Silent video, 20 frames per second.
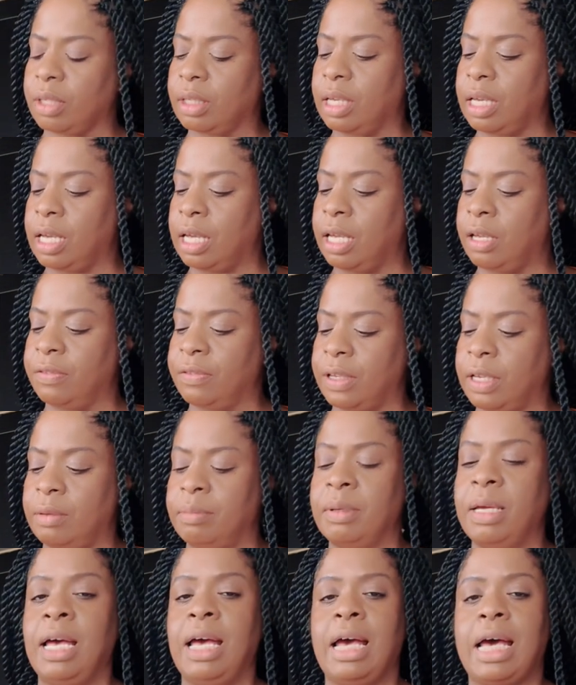
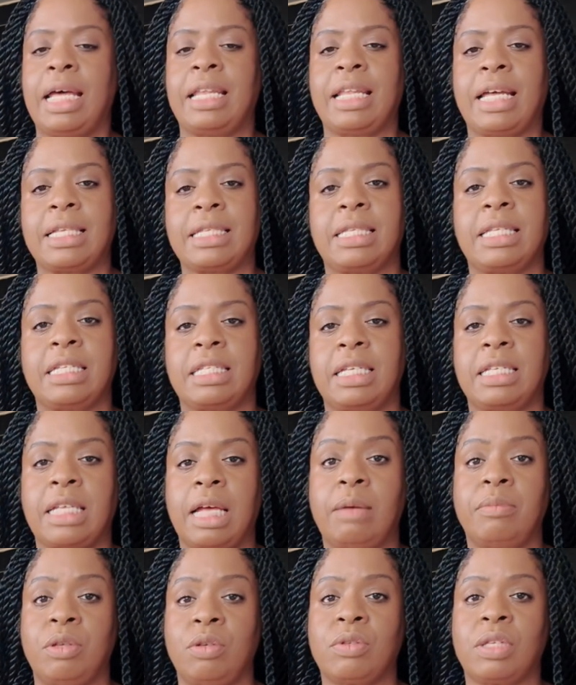And
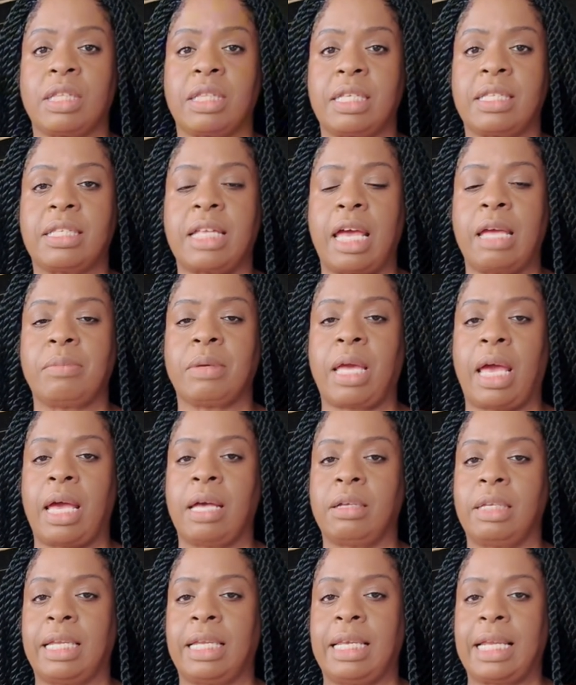I'm using the same
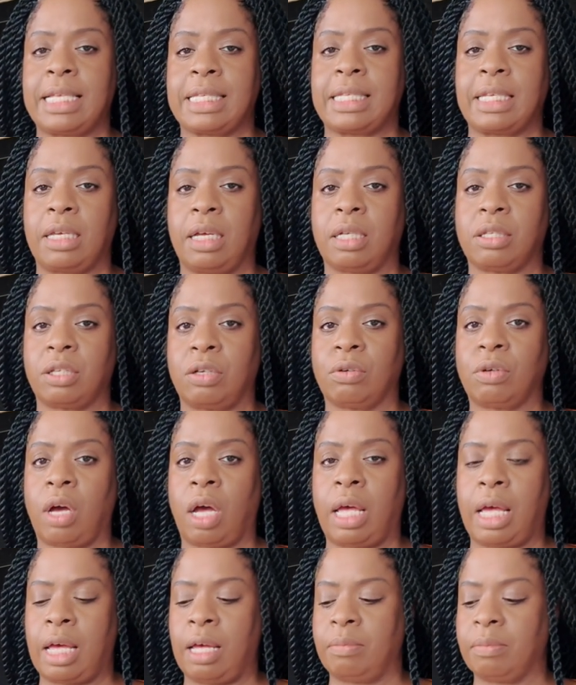kale, the
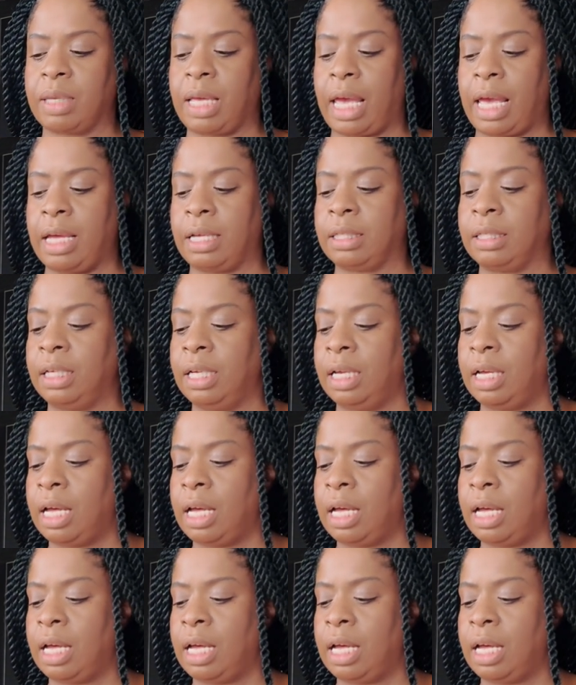lacinato kale.